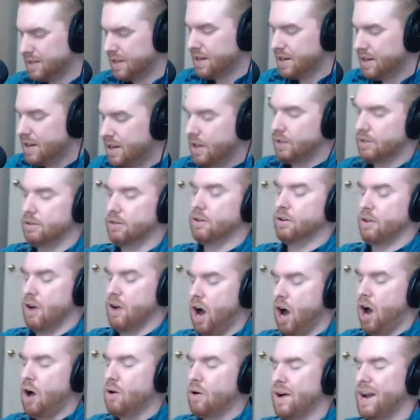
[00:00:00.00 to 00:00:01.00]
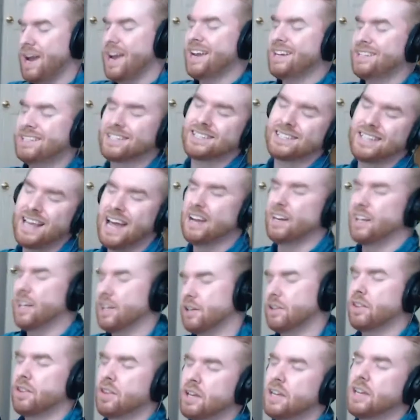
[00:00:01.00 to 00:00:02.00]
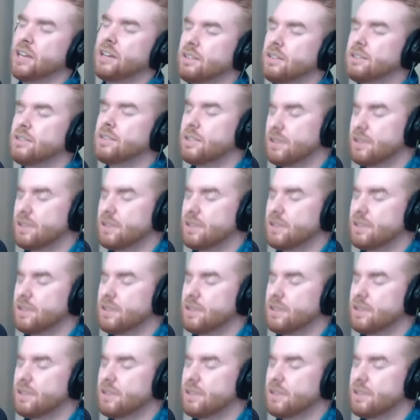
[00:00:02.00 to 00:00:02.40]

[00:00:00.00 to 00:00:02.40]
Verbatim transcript: They're always selling things.